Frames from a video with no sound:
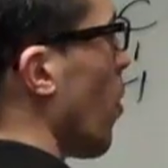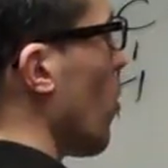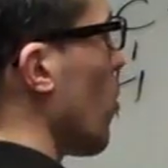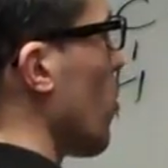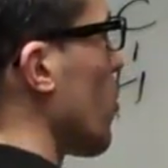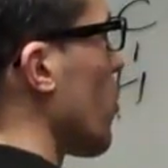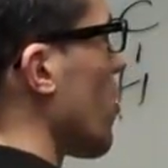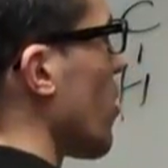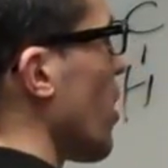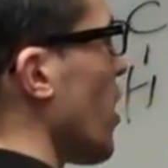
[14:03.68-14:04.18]

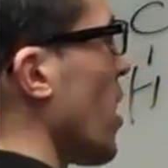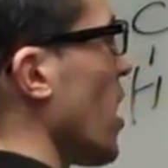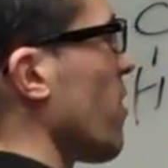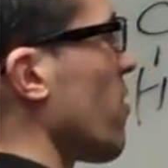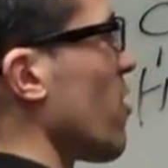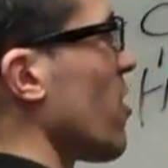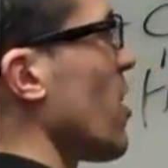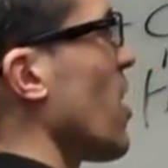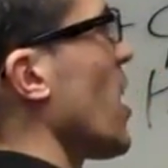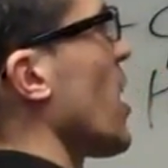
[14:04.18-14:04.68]
polar, then
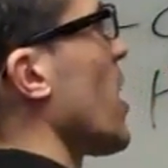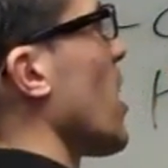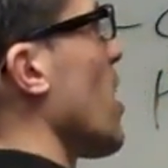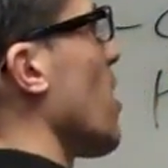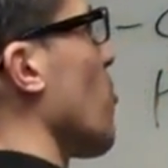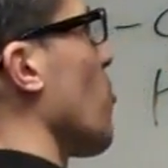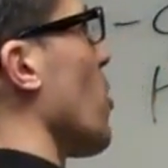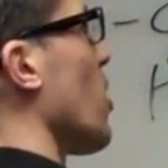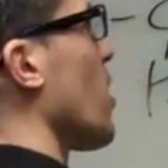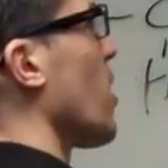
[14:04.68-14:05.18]
after that,
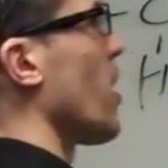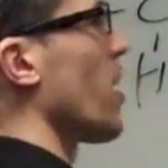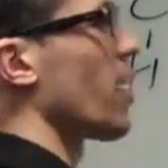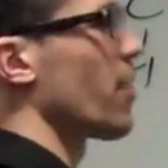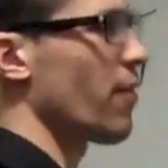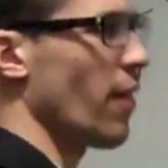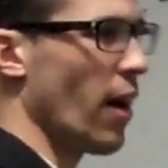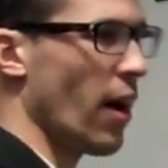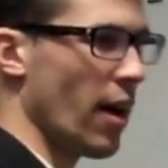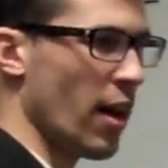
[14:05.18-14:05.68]
and what
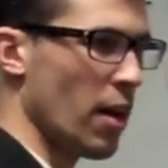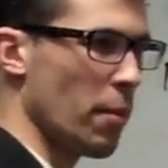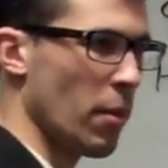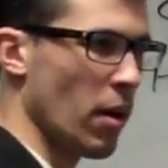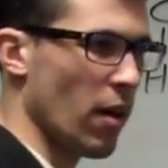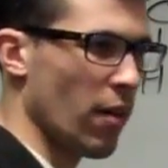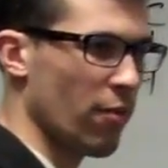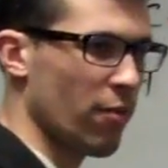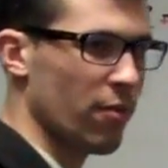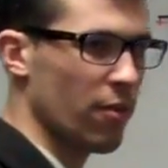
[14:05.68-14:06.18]
kind of
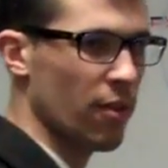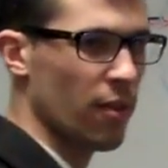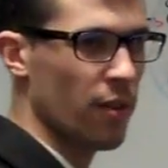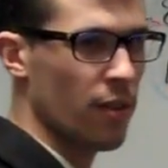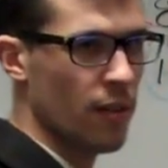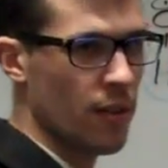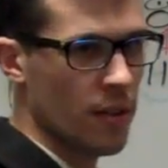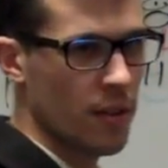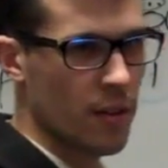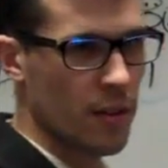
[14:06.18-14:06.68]
IMF
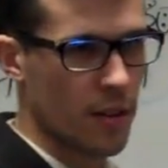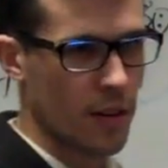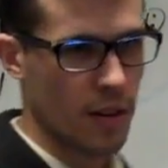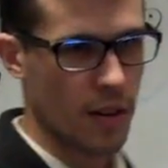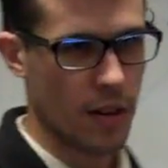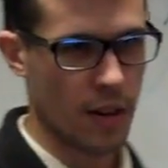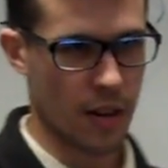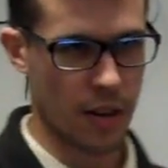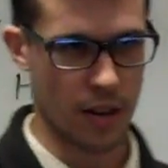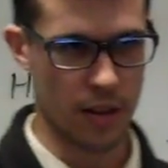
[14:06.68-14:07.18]
it
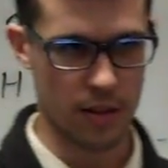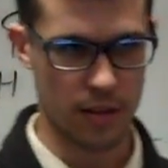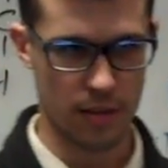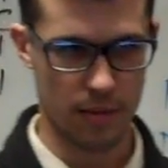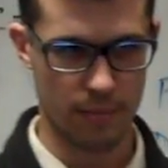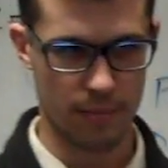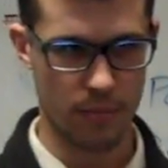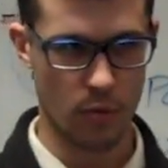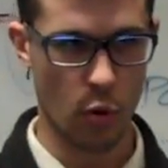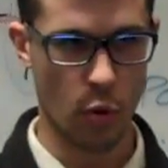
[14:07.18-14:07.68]

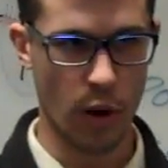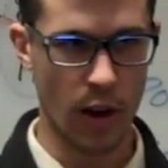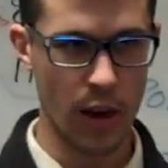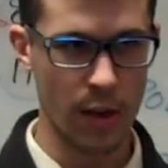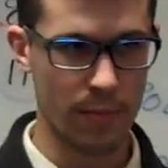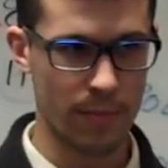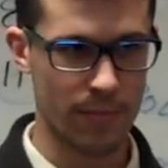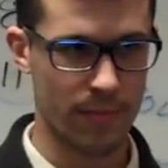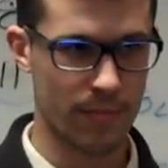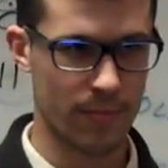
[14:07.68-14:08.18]
is. Okay?